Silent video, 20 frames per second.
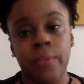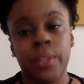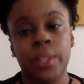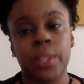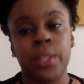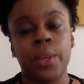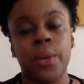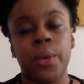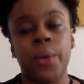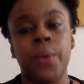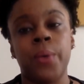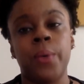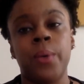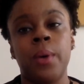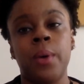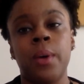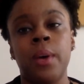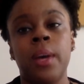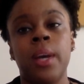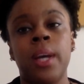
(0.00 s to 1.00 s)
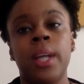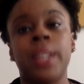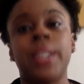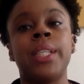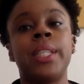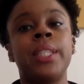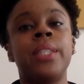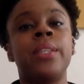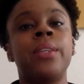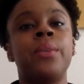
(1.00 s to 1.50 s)
So
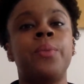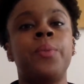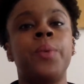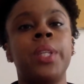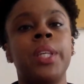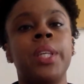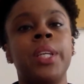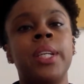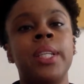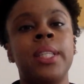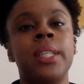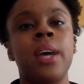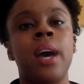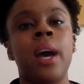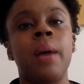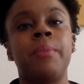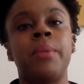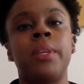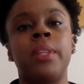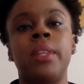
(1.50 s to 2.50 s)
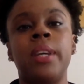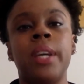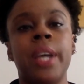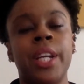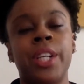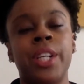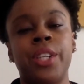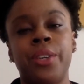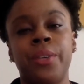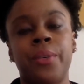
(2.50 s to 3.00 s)
this is a really good time to look
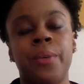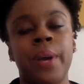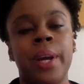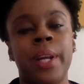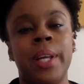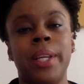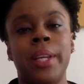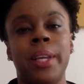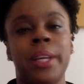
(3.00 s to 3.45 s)
at your credit.